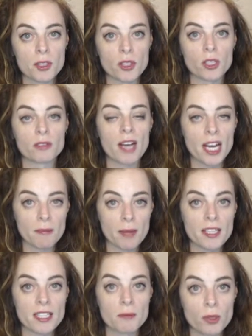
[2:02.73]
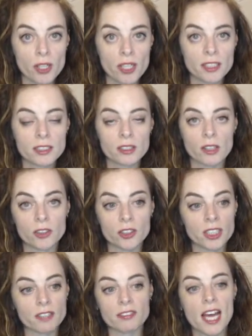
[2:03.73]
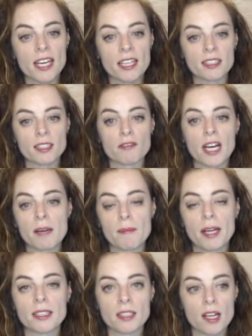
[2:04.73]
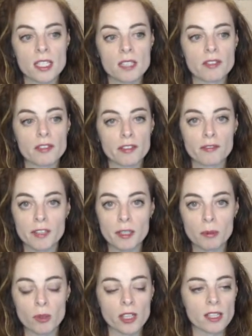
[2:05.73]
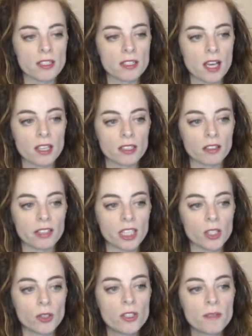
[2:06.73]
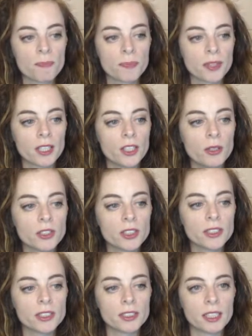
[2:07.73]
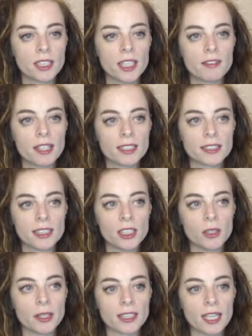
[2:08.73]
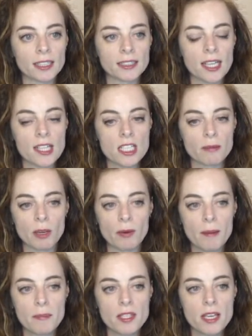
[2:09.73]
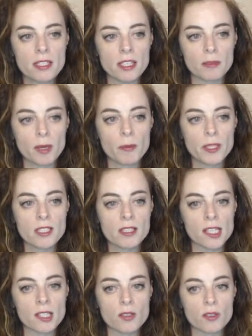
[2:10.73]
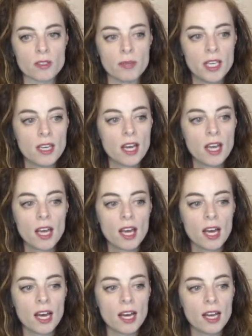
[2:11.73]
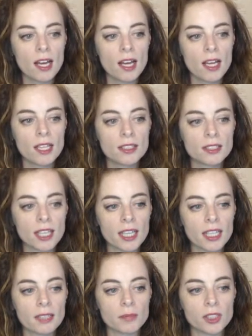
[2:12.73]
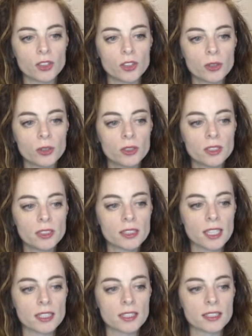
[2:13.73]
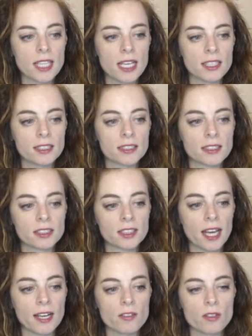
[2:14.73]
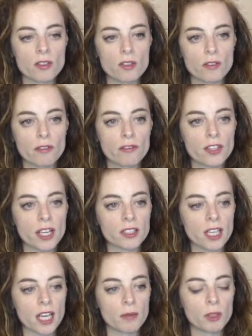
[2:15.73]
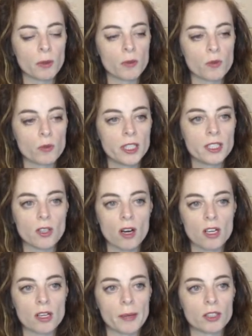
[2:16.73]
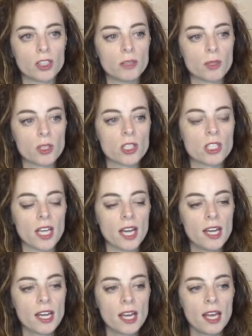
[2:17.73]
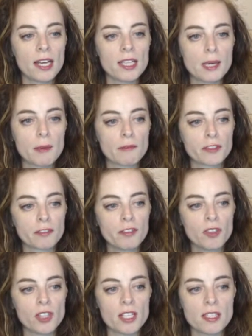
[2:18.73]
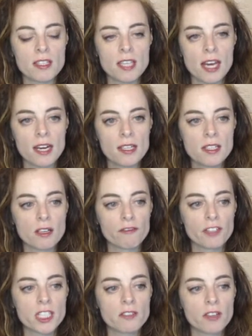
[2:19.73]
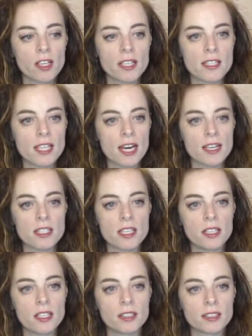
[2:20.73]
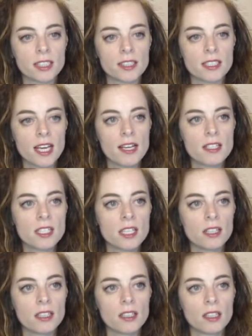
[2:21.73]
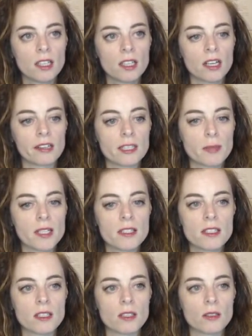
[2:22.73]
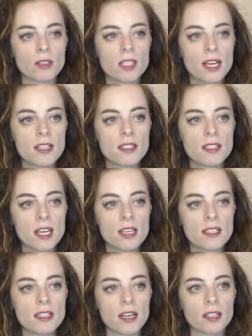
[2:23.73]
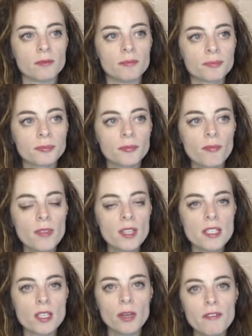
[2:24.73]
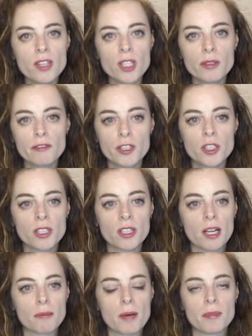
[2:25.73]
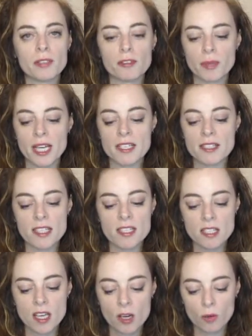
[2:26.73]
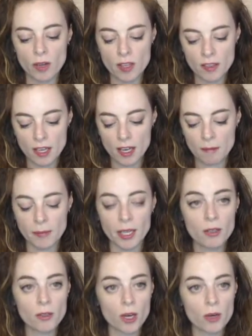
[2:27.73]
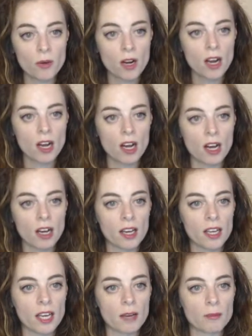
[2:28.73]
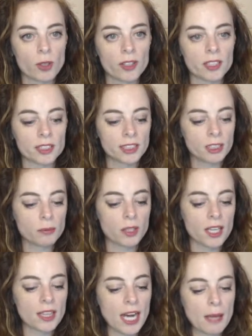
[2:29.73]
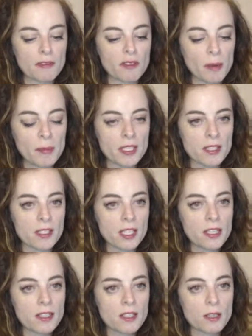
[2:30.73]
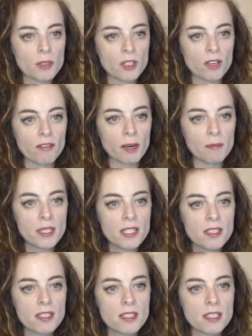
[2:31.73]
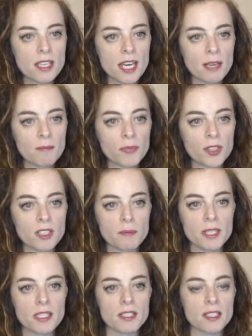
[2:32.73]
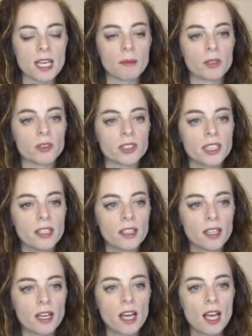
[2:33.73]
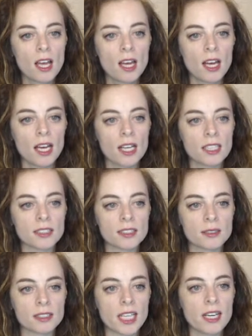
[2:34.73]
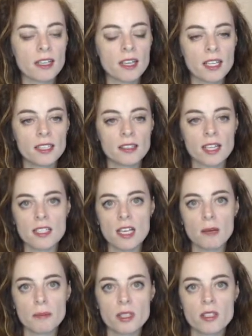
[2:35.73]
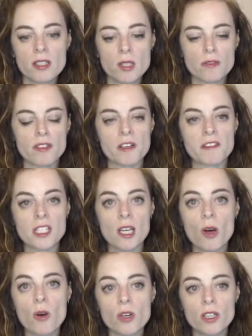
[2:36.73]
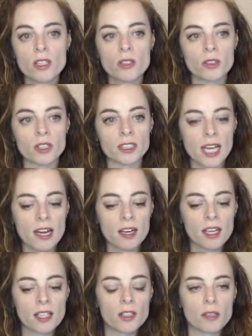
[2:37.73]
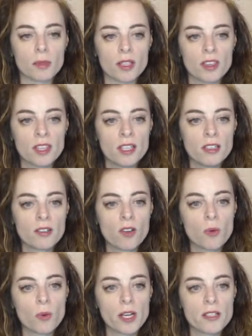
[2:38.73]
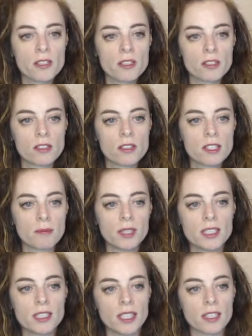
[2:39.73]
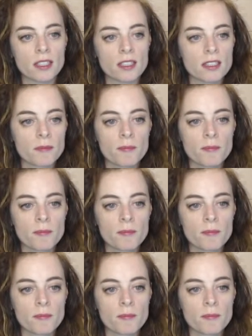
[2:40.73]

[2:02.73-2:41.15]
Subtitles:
called recommended plugins. Under different headings, I've recommended lots of different free plugins that are really good. Users, in here I can see who has access to my website at the moment. That's just me. And in tools and in settings, there's extra stuff that we won't really talk about too much today, except for a few things in settings. So first of all, in settings here, you'll see the text here corresponds to the text that is there. So though in future I'll probably replace this with my logo, I am going to still put in the name of my business here. So I'm just going to write business name, because business name goes there. And the tagline, that's optional. So if you have a slogan or a tagline, you can put it there. Otherwise, simply delete it.